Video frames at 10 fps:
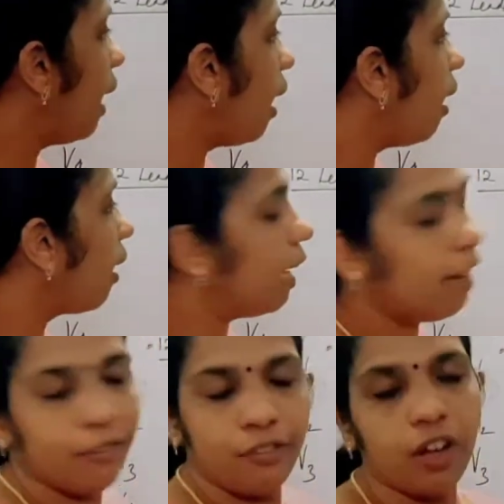RLF
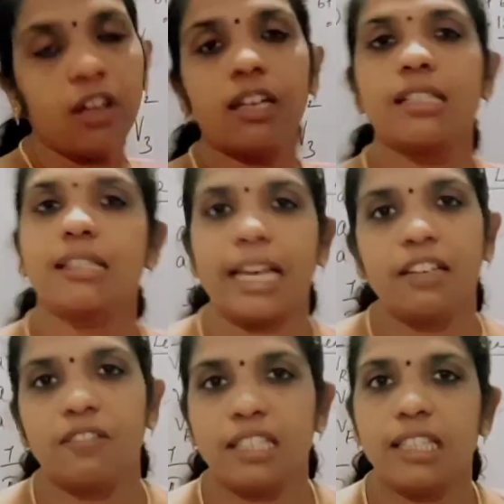for the side
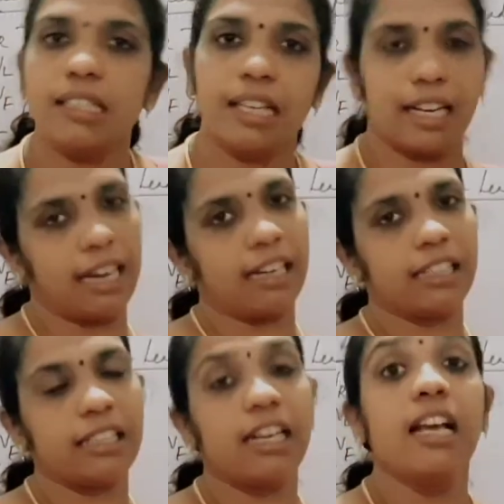which is connected.